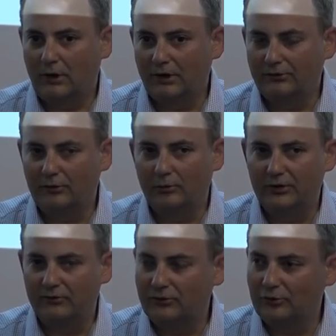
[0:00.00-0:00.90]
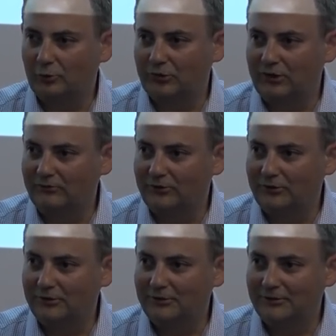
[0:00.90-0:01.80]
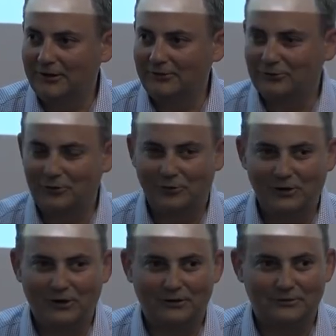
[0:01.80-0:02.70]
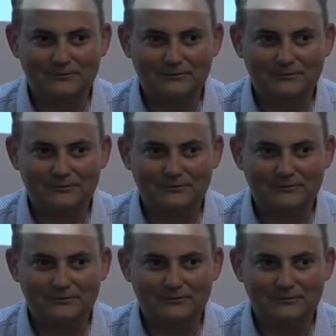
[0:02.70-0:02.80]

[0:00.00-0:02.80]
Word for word: I still believe in don't be evil, and so here we are.